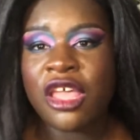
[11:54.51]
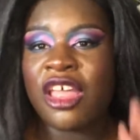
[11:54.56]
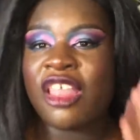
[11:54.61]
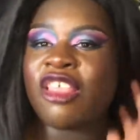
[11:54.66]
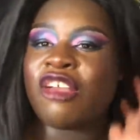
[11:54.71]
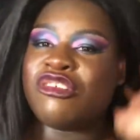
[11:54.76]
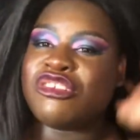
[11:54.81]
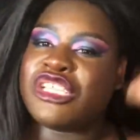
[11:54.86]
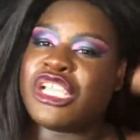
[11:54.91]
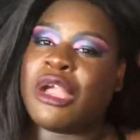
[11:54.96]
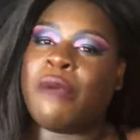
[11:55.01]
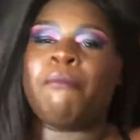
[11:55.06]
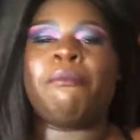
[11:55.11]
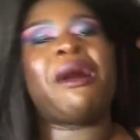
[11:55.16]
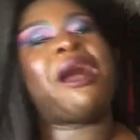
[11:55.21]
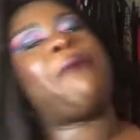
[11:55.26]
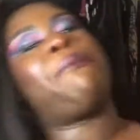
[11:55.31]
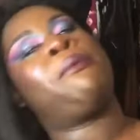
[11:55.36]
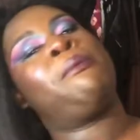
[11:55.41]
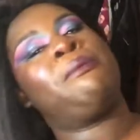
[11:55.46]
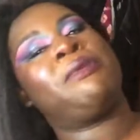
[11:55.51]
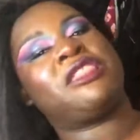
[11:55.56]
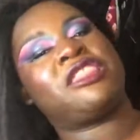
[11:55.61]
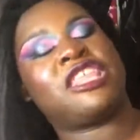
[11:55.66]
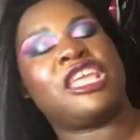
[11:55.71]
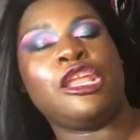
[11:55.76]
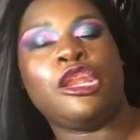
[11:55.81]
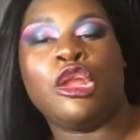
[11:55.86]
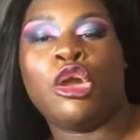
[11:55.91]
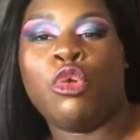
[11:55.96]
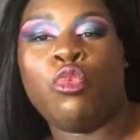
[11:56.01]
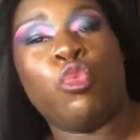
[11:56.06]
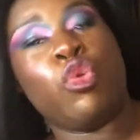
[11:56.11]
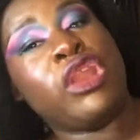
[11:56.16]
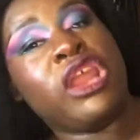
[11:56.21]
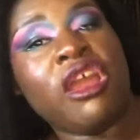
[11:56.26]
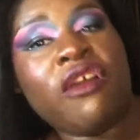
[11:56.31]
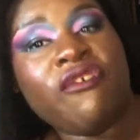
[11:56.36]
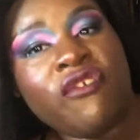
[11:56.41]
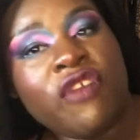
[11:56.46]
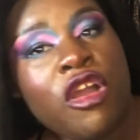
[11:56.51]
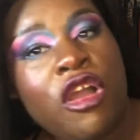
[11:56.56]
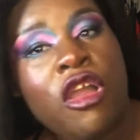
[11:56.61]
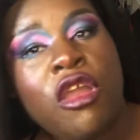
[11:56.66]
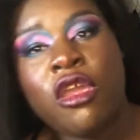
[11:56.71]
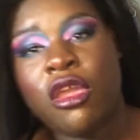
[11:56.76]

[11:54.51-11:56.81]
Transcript: so she could pop them a ceiling or whatever.